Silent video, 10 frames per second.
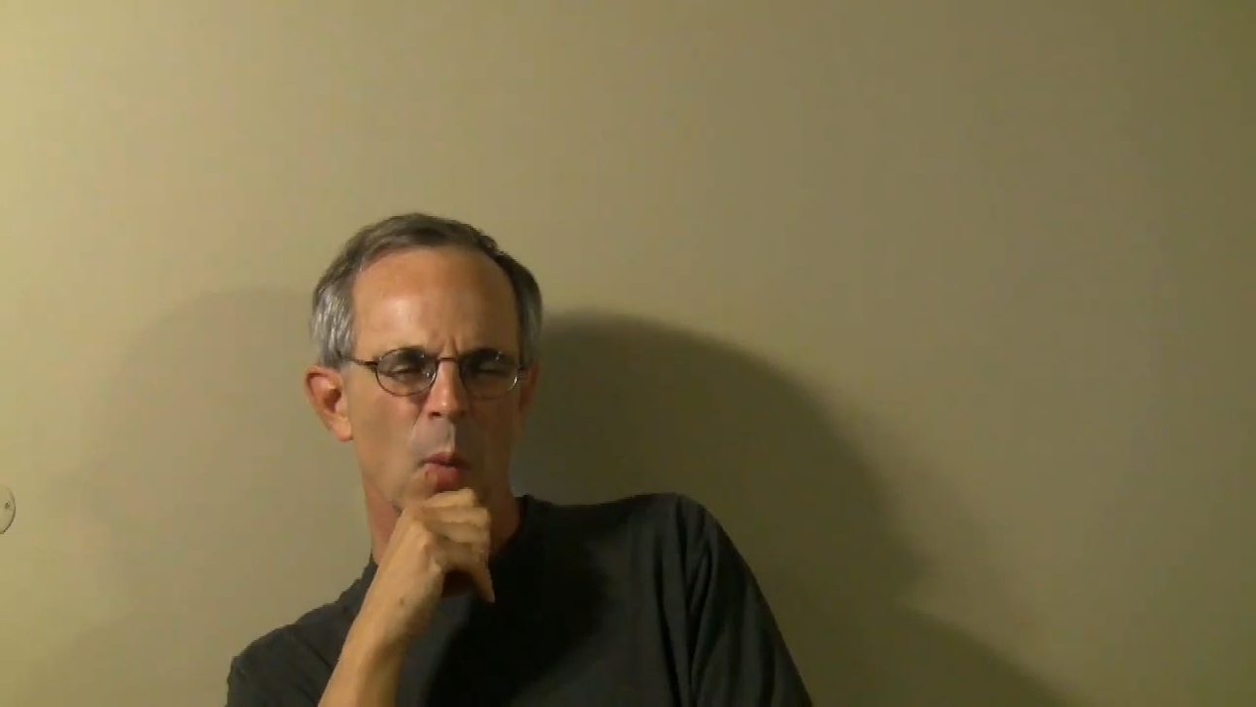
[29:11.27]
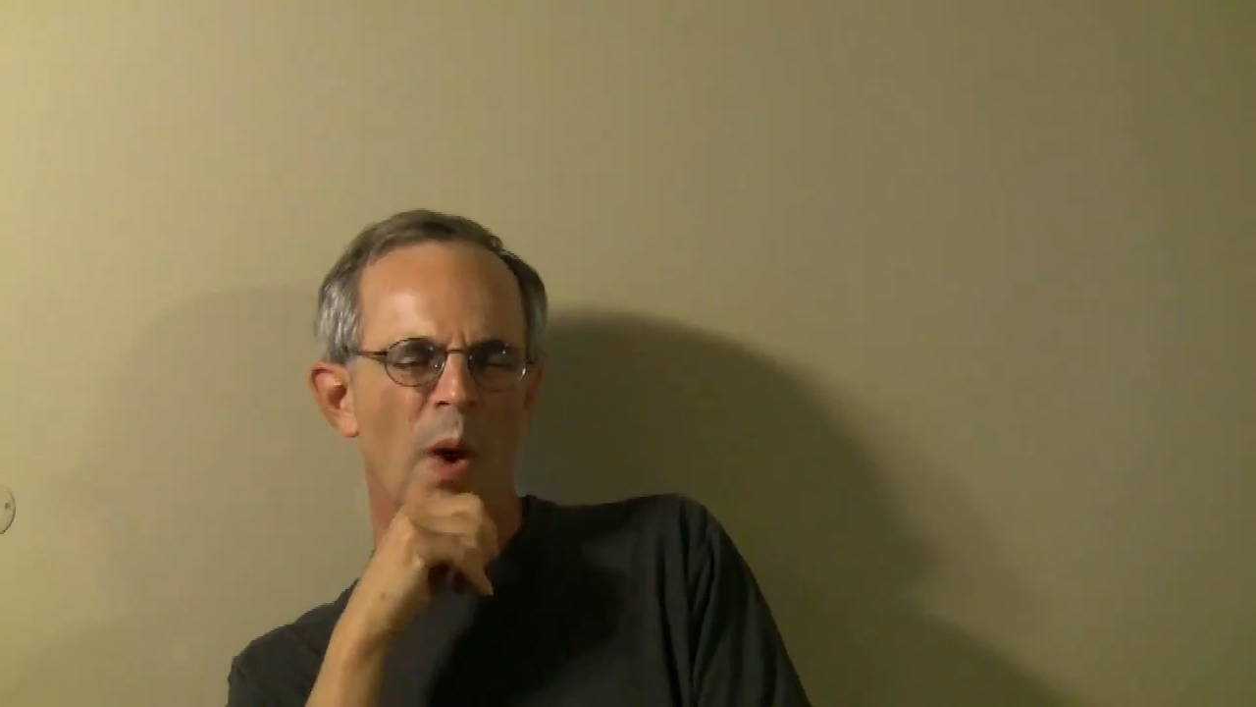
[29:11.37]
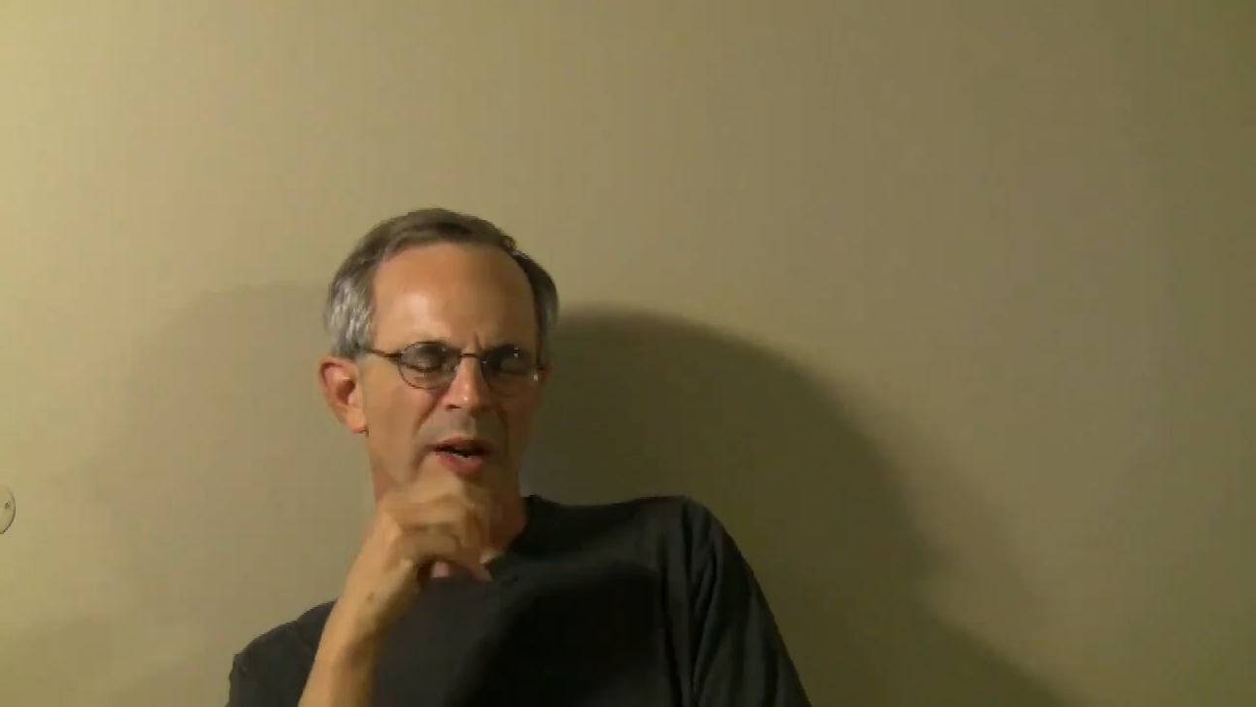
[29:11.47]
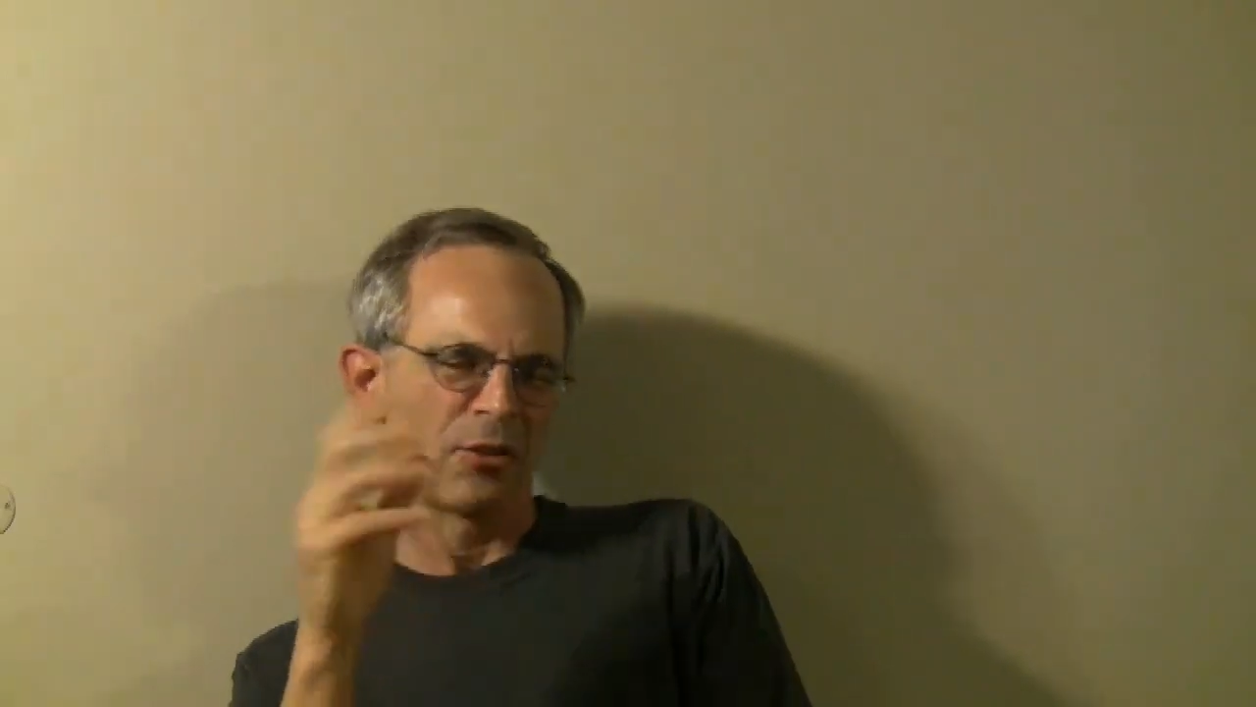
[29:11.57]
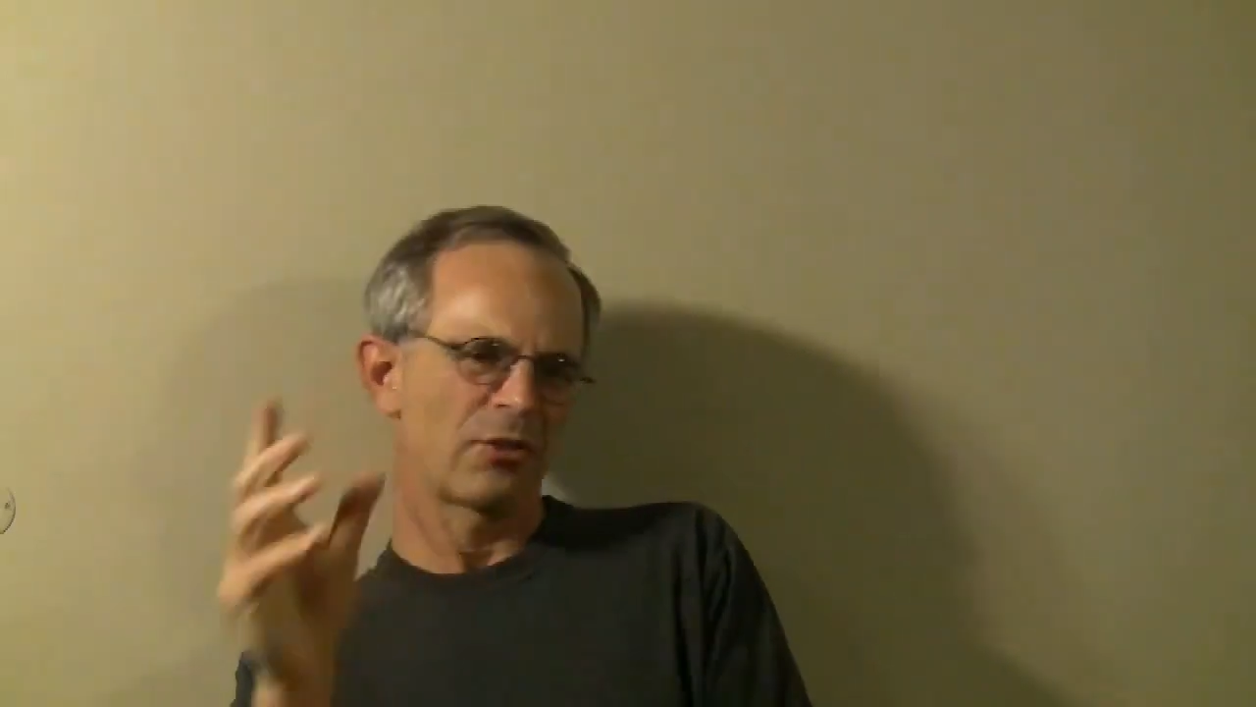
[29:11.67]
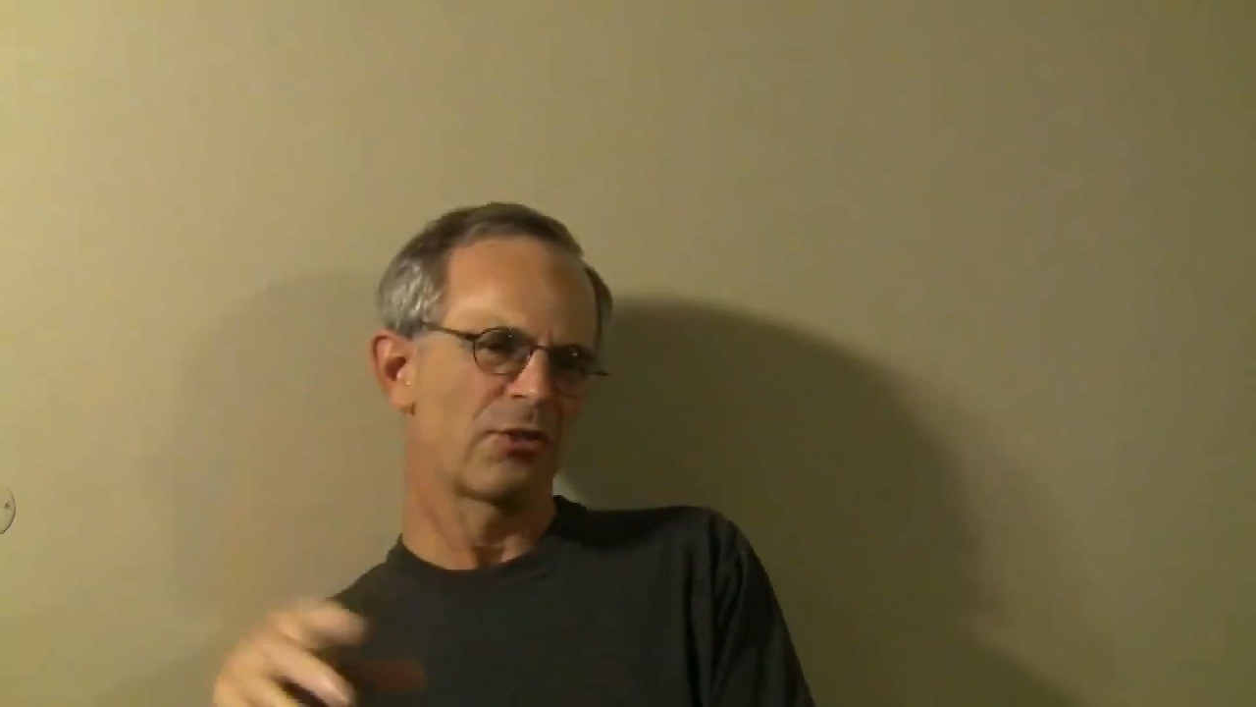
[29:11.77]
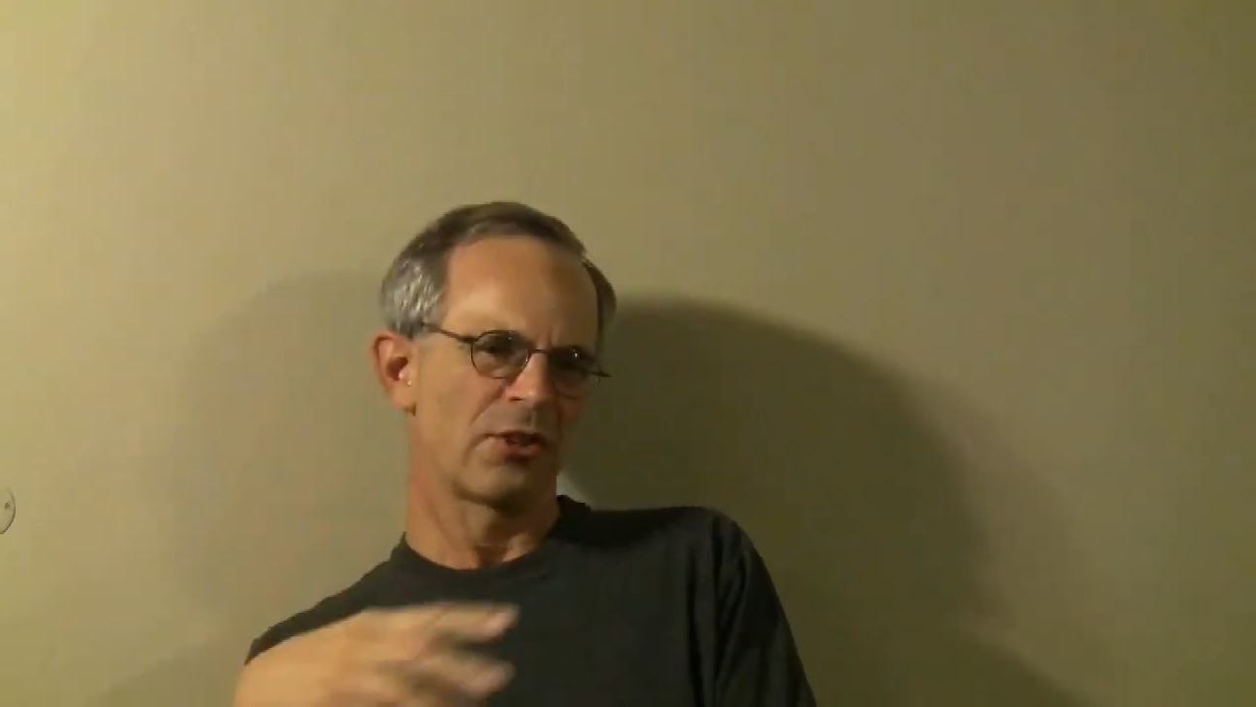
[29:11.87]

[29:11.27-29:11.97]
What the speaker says: what is